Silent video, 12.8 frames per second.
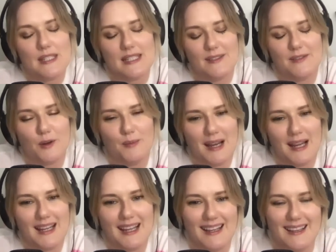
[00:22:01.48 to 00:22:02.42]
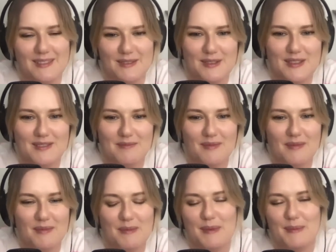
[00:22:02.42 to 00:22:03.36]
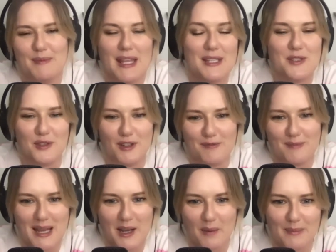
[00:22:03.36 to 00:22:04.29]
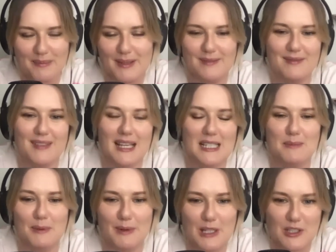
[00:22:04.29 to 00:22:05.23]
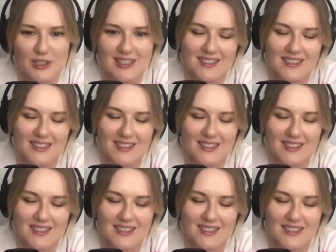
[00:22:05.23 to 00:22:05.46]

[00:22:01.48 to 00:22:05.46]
from my history of makeup explorations.